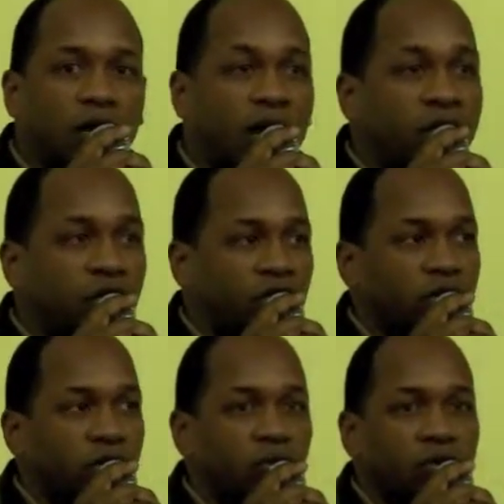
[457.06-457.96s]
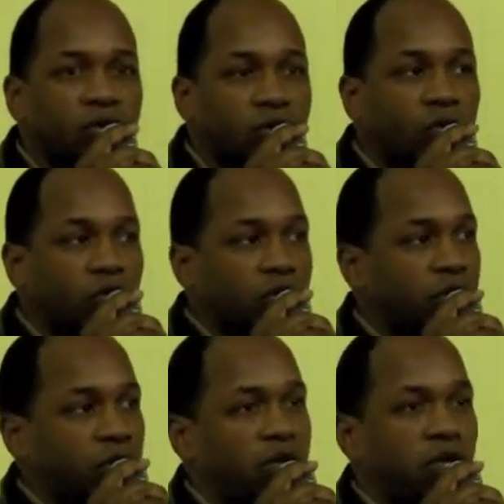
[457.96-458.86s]
I know that they were
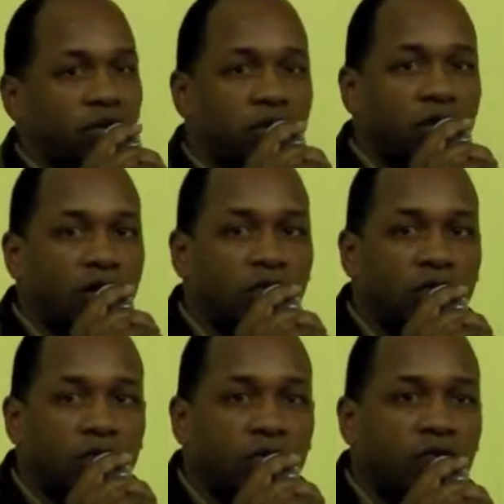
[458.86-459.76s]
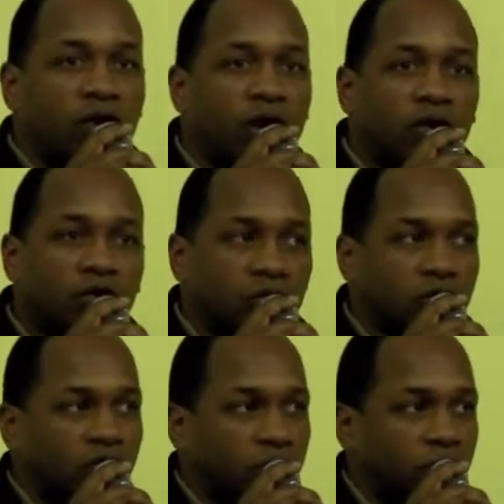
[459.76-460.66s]
on the
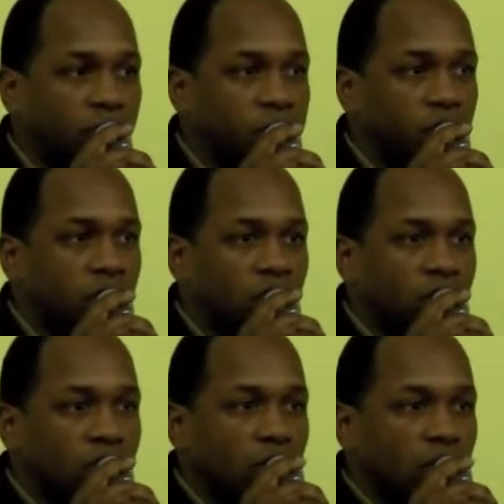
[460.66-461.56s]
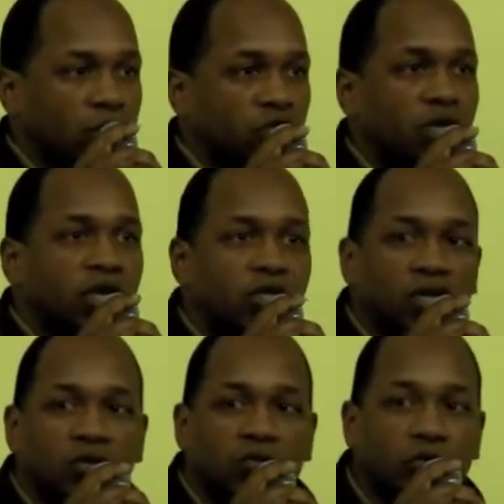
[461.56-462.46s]
final
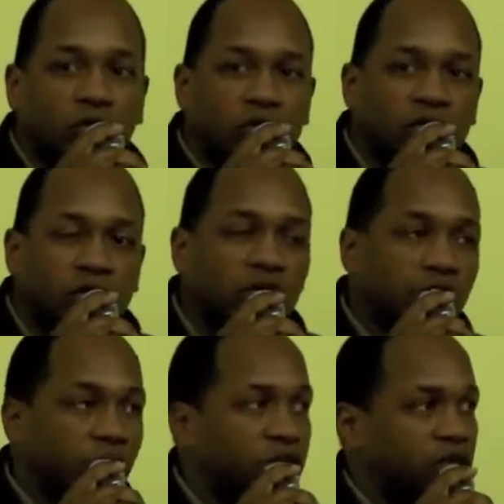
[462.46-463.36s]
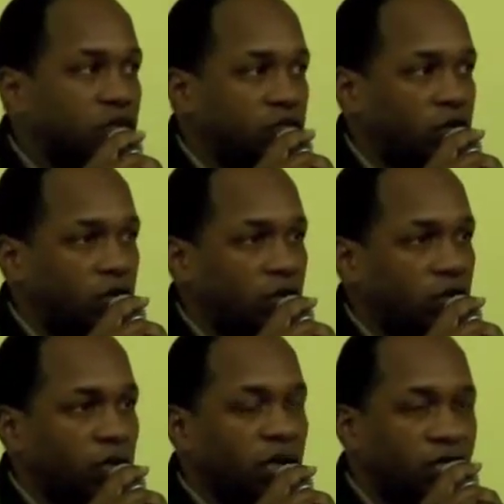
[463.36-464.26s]
judging for the Progressive
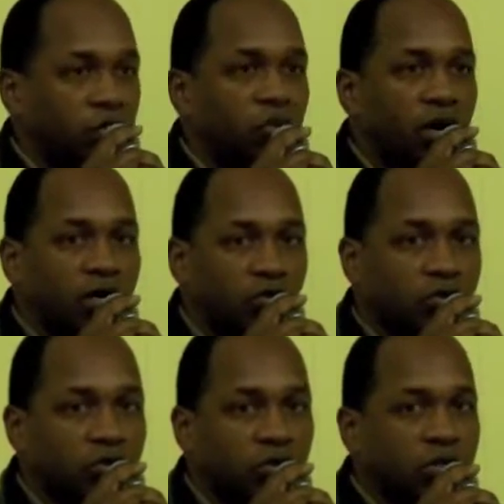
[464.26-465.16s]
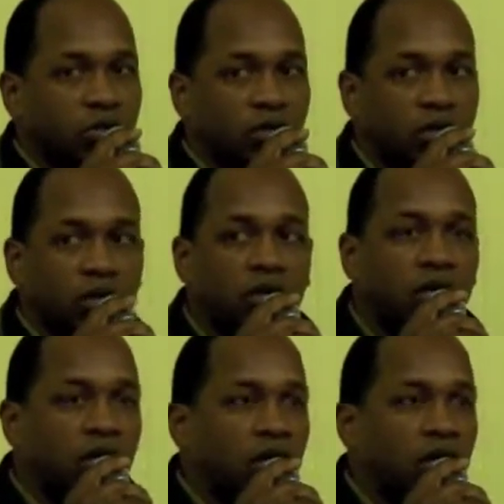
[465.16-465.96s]
X Prize, which was the